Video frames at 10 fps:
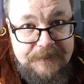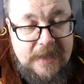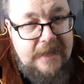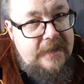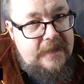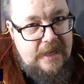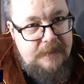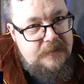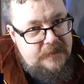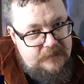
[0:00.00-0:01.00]
And
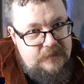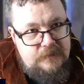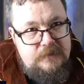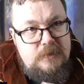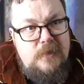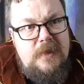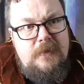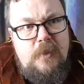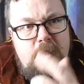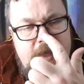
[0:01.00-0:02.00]
I'm moving
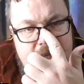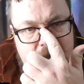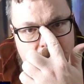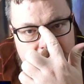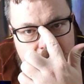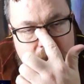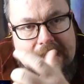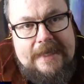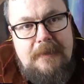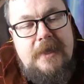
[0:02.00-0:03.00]
forward here quite
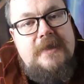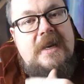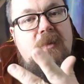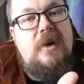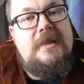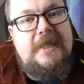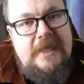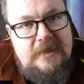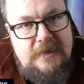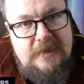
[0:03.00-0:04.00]
quickly because I want to
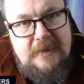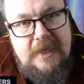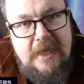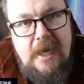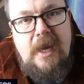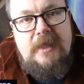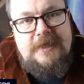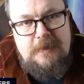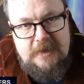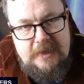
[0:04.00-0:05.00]
get to the
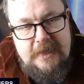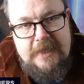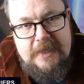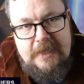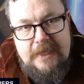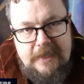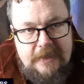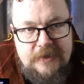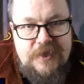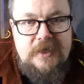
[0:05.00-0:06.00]
ultimate
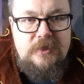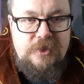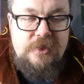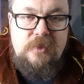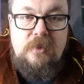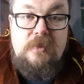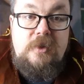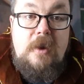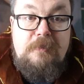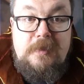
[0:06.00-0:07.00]
solution or
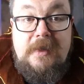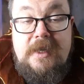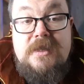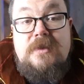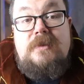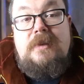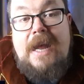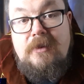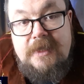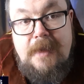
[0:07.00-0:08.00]
compromise or
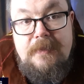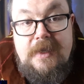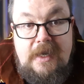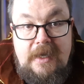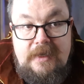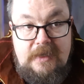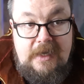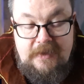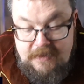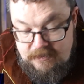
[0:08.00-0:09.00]
outcome that
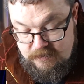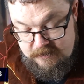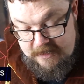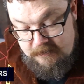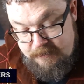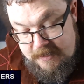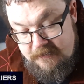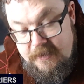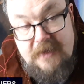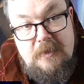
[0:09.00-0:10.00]
I think will help
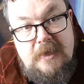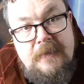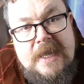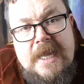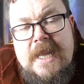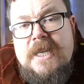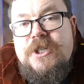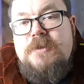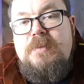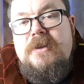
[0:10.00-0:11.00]
benefit everyone.
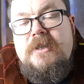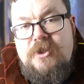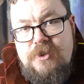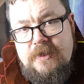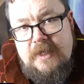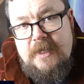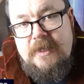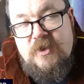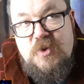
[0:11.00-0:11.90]
Spiritually,